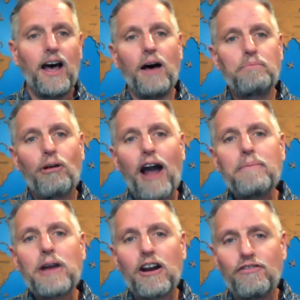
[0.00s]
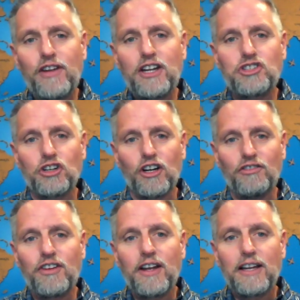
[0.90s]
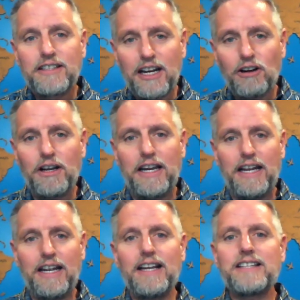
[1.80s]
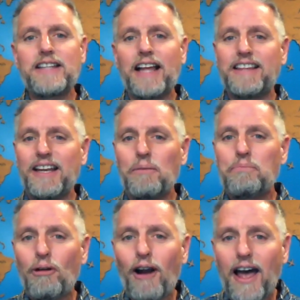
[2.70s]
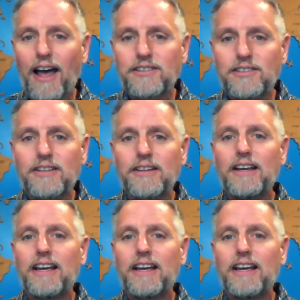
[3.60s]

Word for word: A primary feature of tyranny is that the oppressed